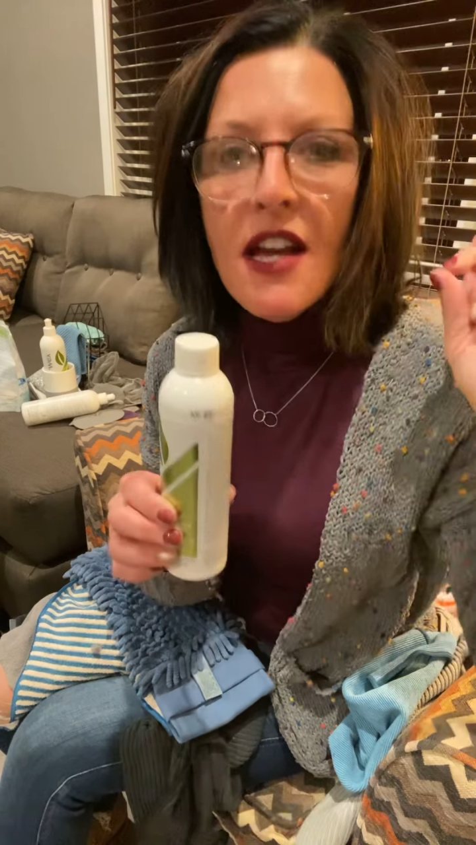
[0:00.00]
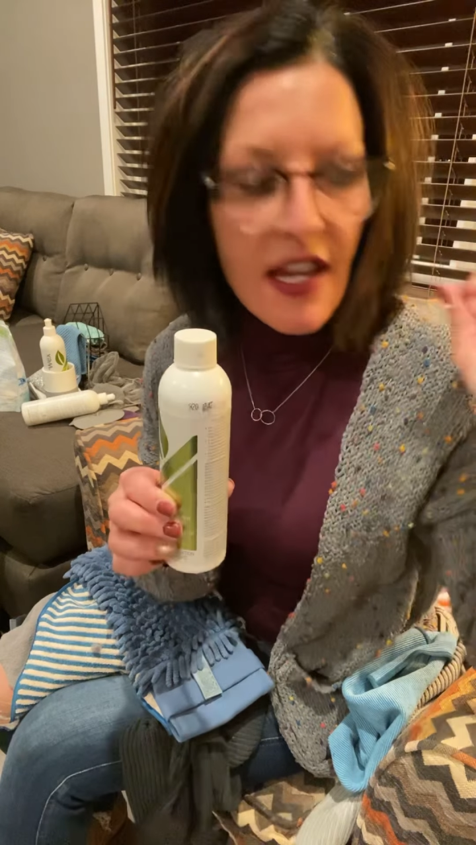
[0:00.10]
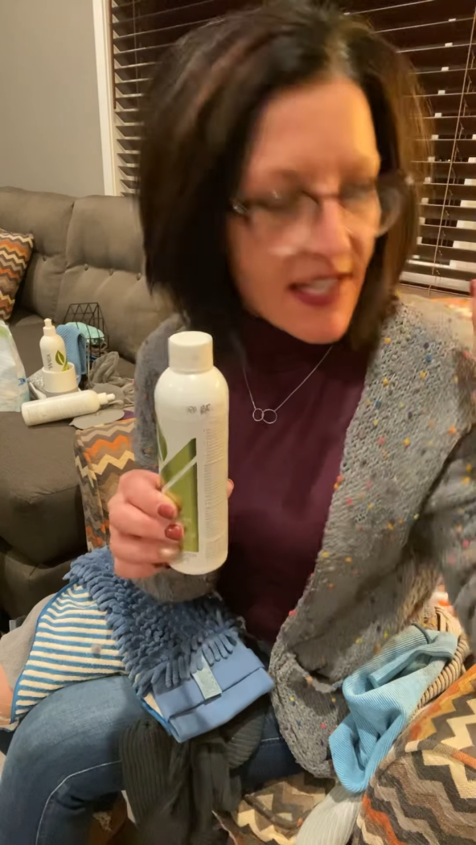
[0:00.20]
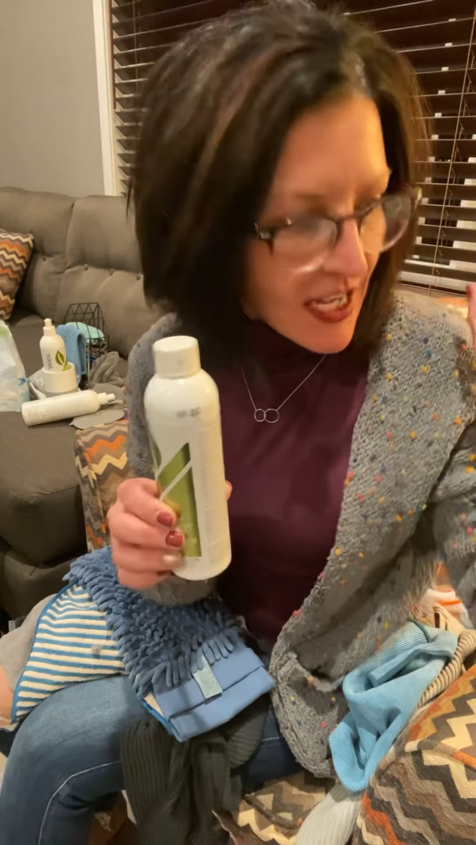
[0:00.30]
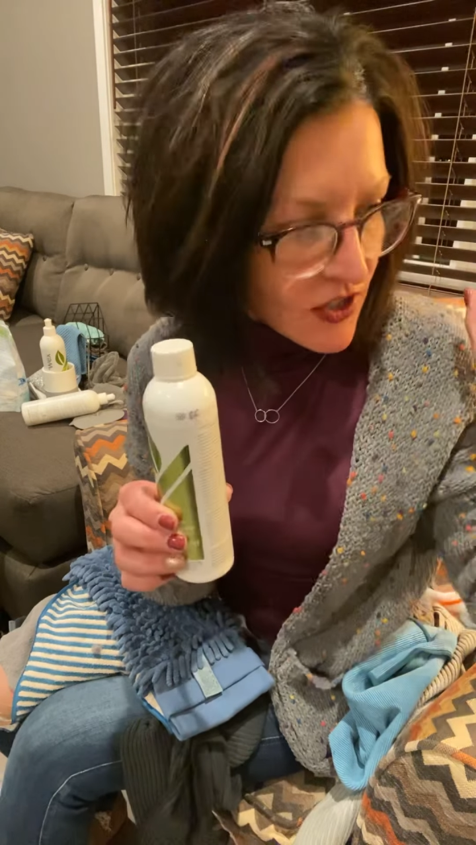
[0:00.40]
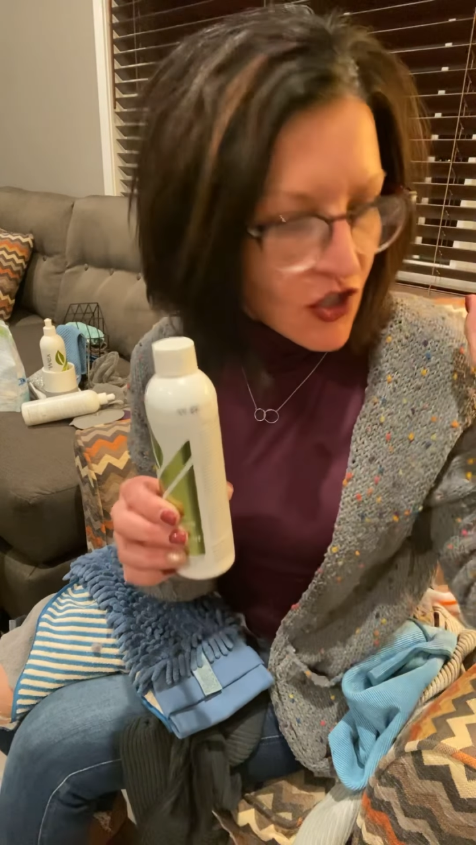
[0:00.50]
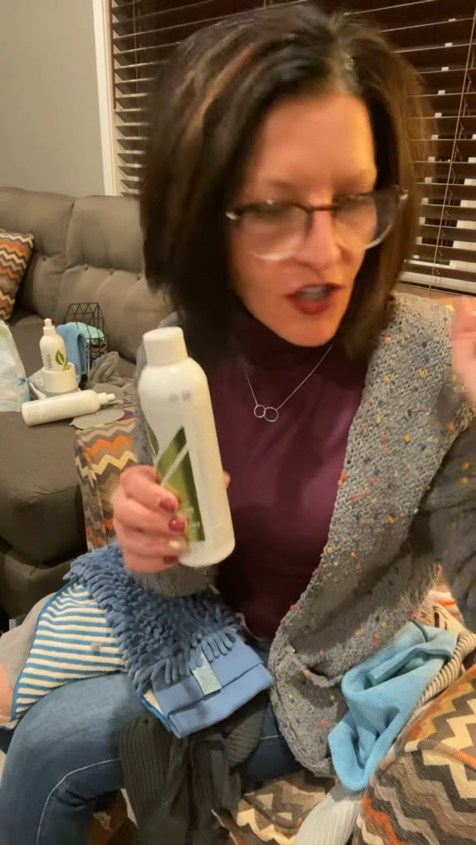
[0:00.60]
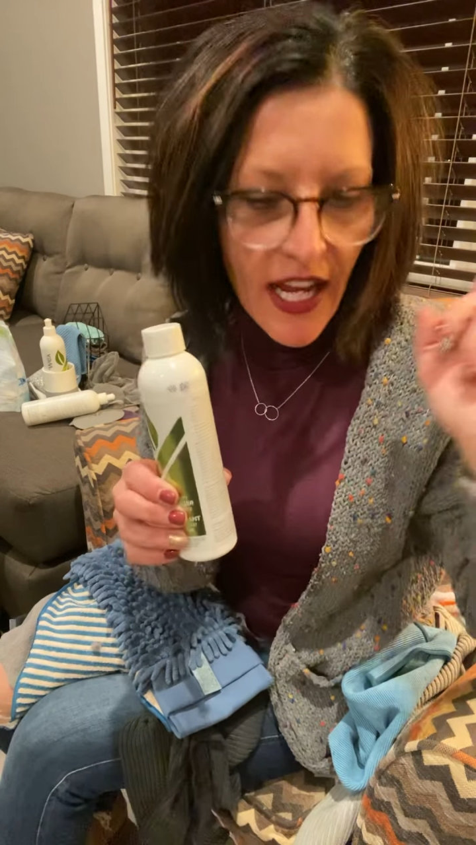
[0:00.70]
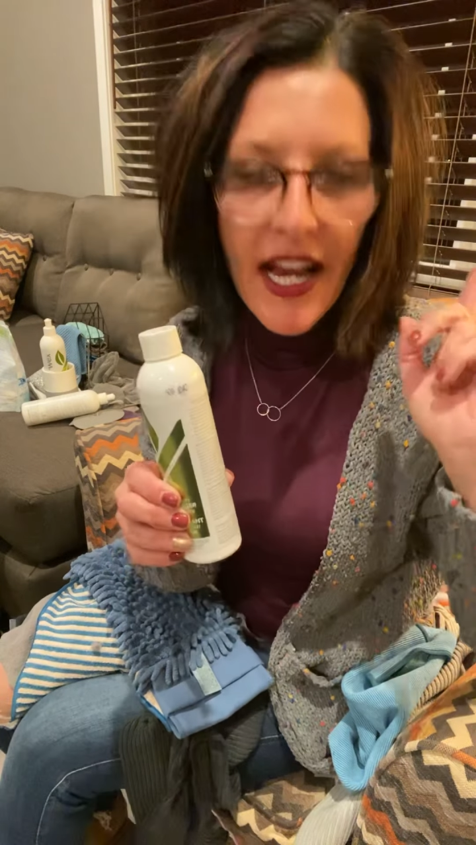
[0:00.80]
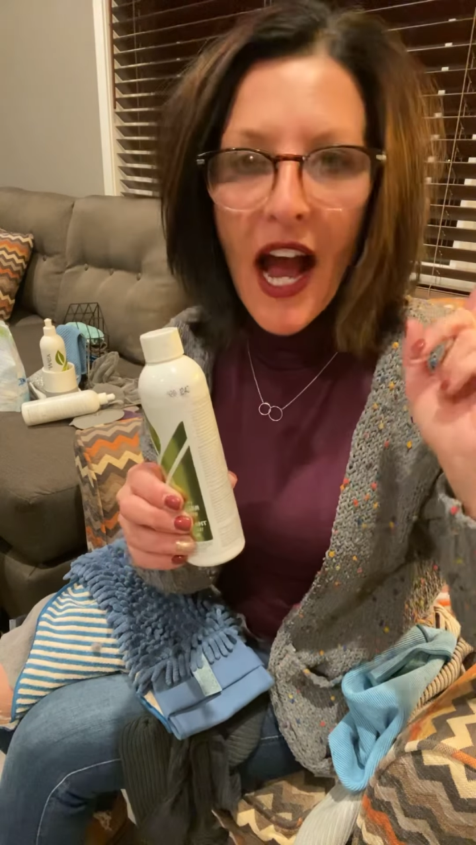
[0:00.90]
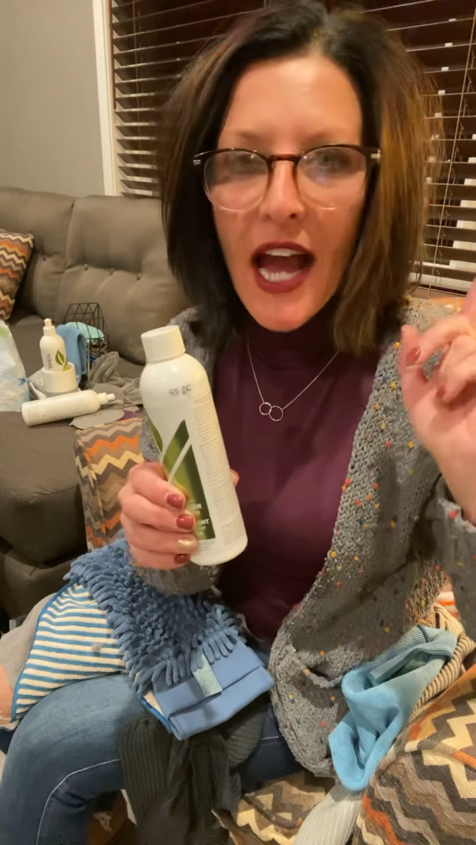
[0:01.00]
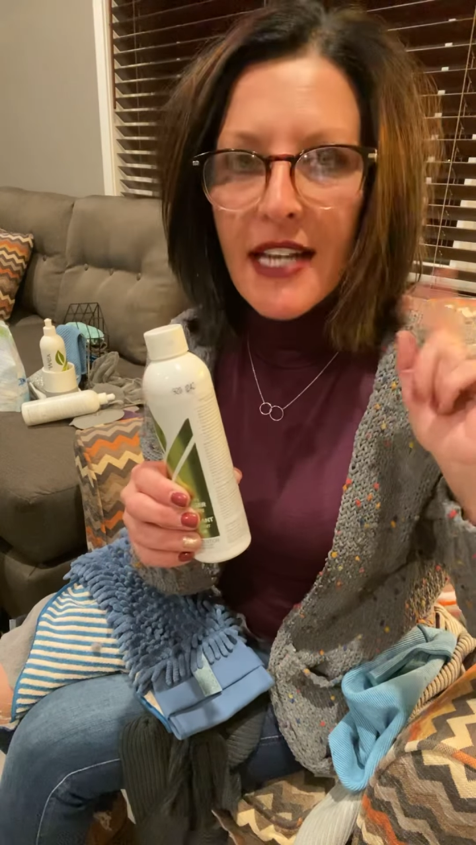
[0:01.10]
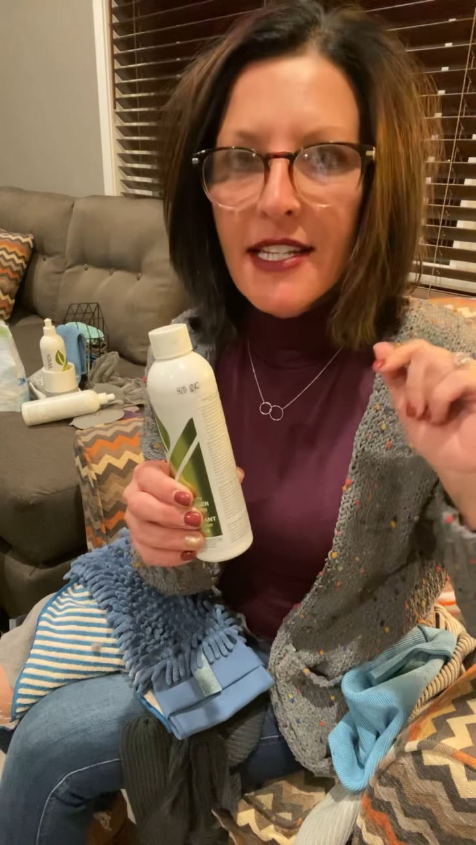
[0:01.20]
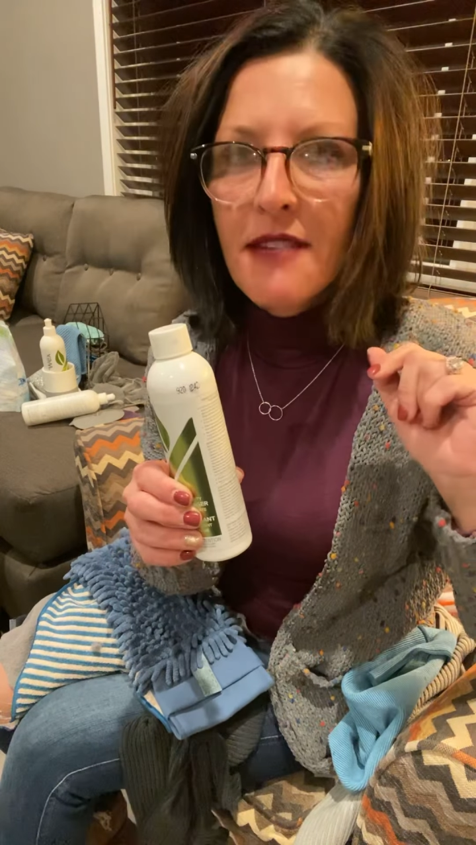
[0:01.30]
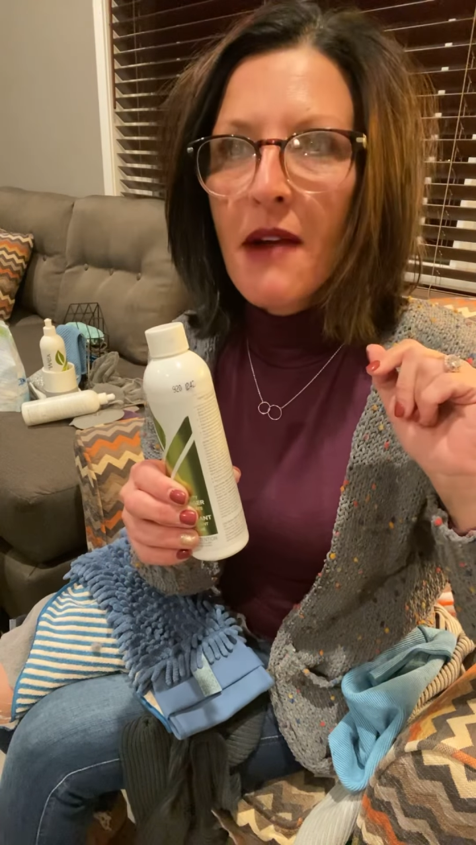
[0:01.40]
Yesterday, I
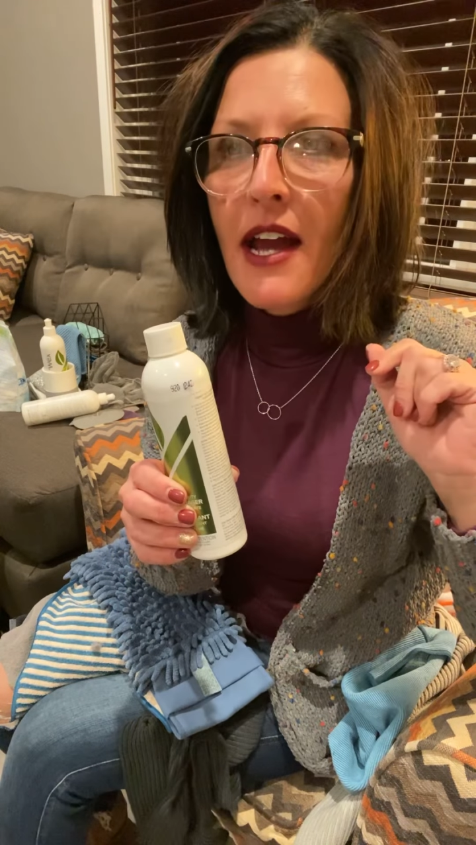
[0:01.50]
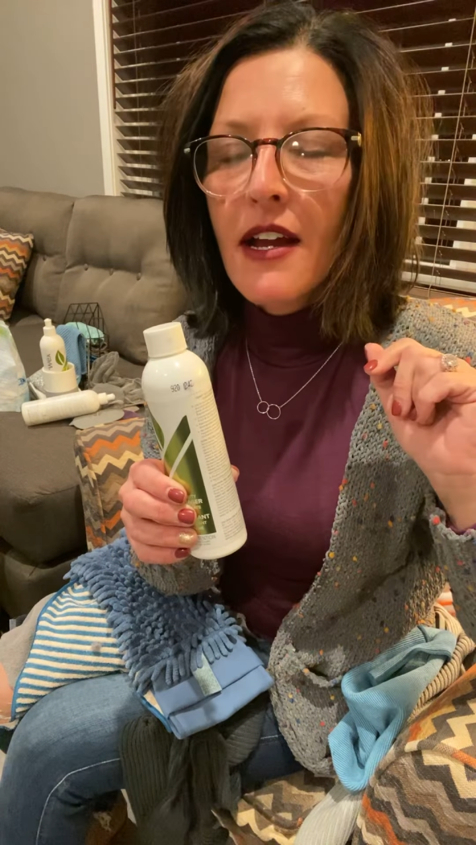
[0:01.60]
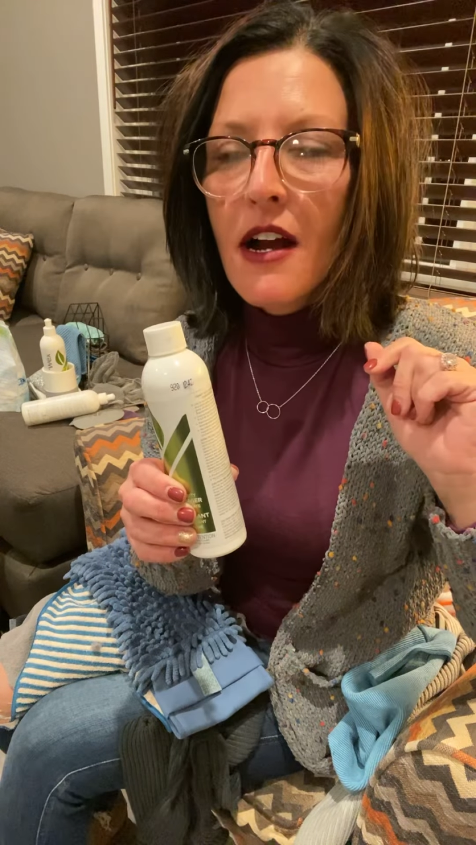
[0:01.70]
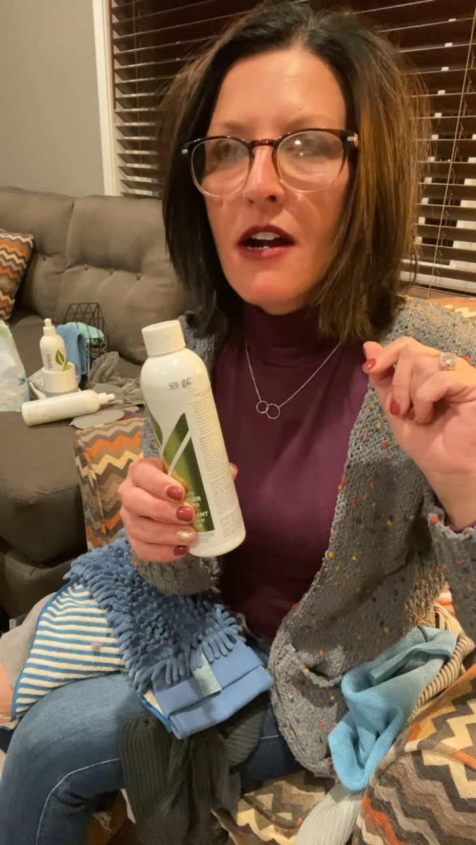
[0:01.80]
did my